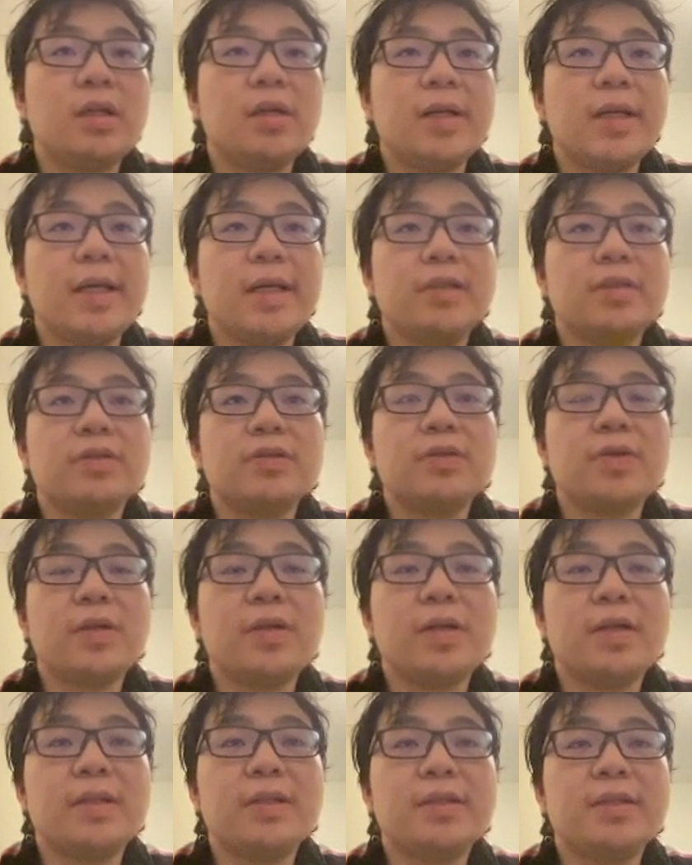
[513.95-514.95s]
Okay,
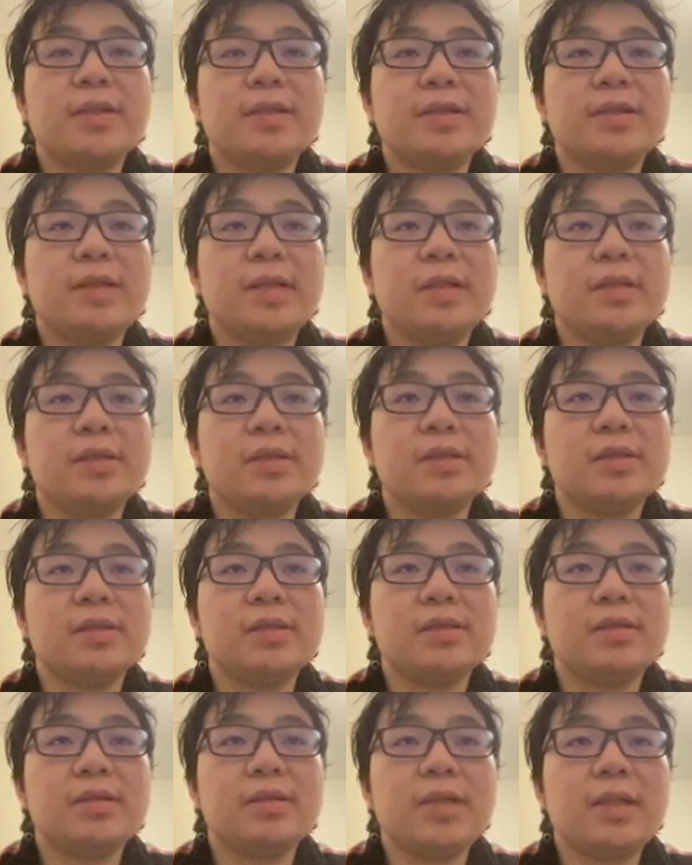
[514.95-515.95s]
store.instance.
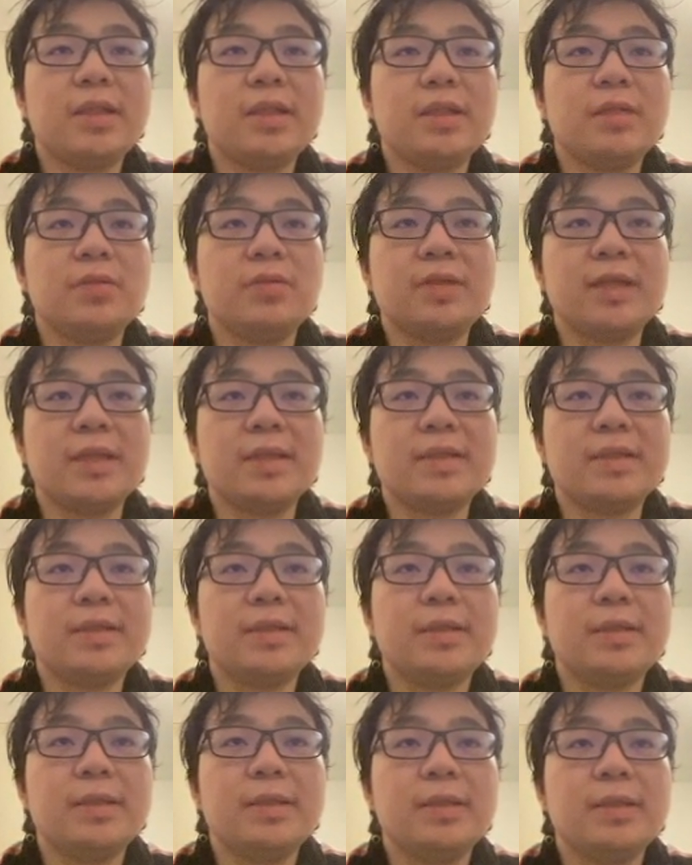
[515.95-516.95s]
Let's change it to
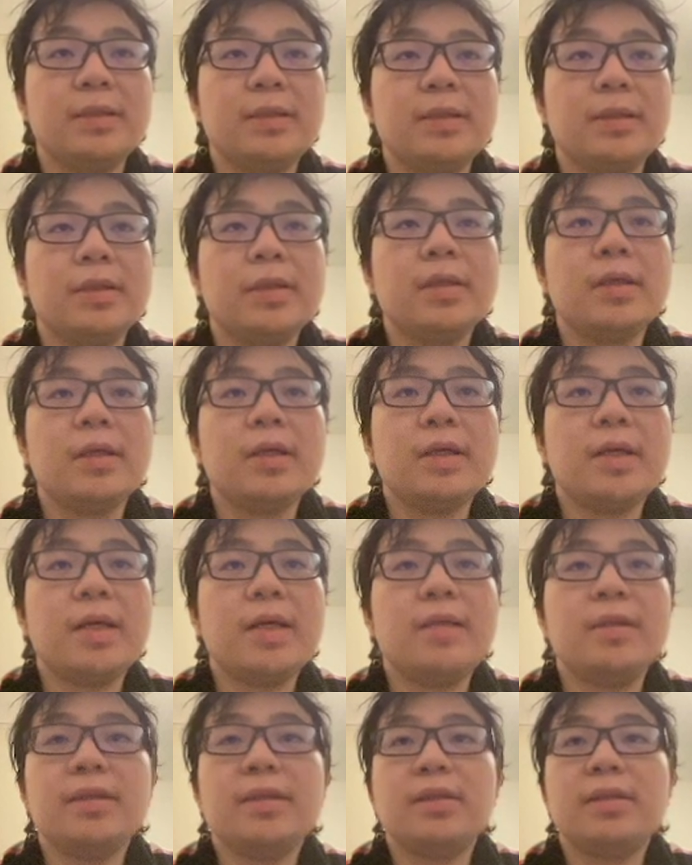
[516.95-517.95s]
dust,
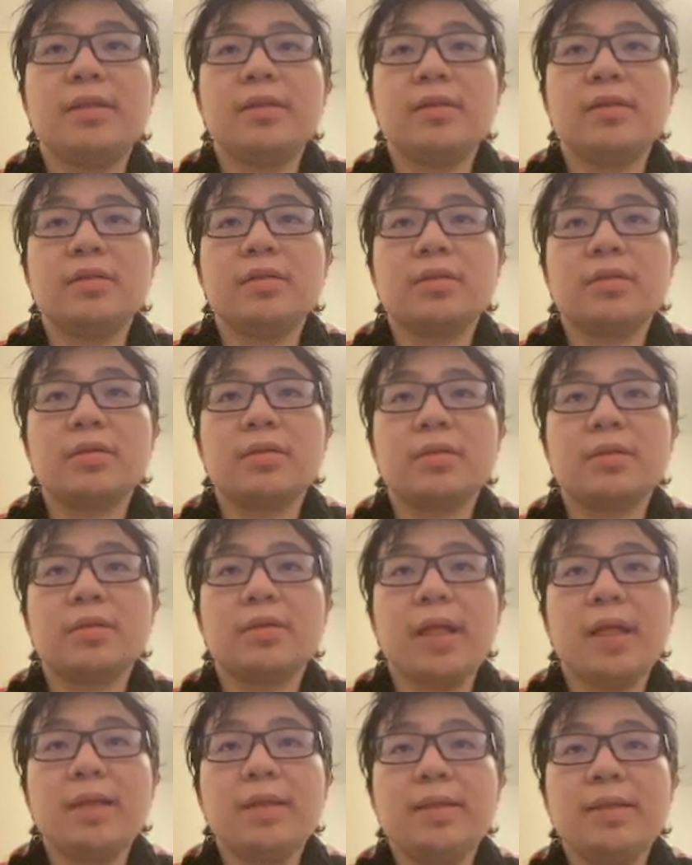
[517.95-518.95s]
and then
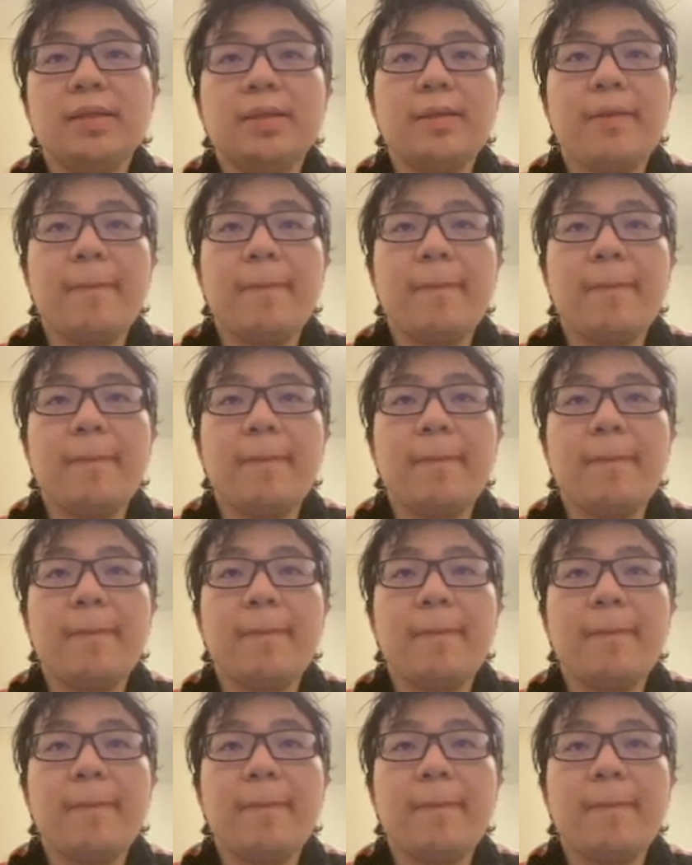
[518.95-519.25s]
dust.